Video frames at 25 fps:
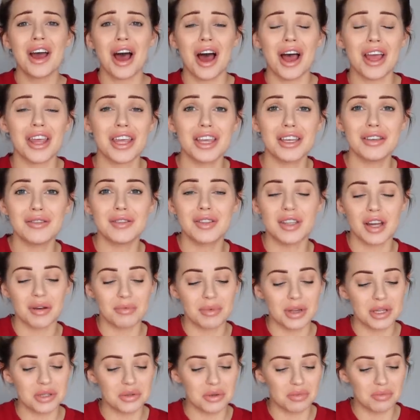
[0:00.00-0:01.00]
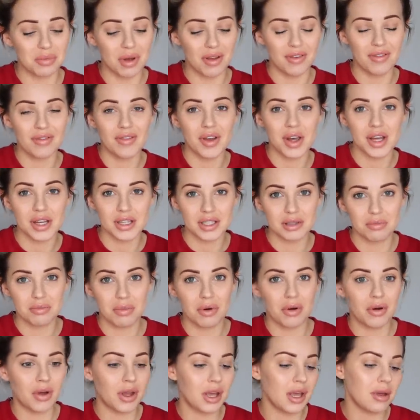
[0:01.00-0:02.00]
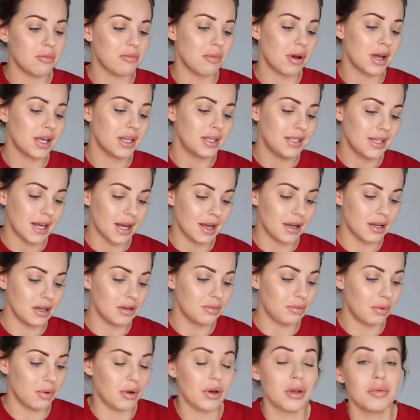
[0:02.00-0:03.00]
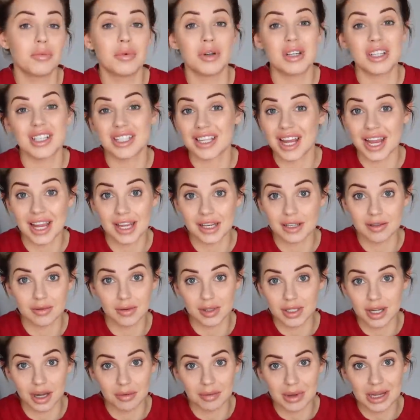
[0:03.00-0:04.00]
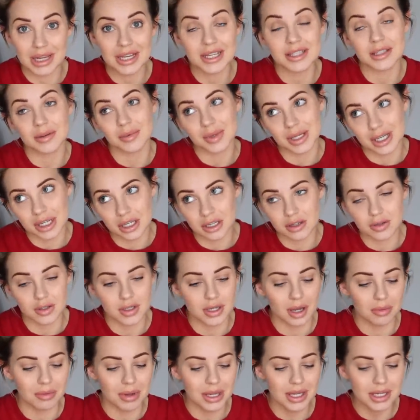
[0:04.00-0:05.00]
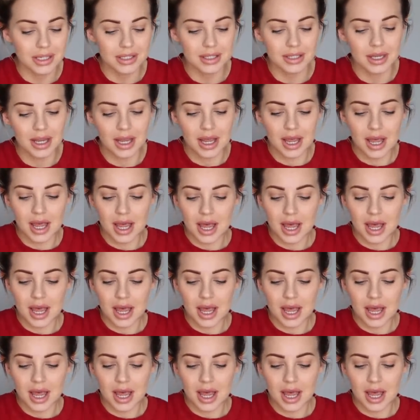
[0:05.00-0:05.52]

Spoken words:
I used dummies with my first boy. My second boy wouldn't take to a dummy, so we didn't use dummies.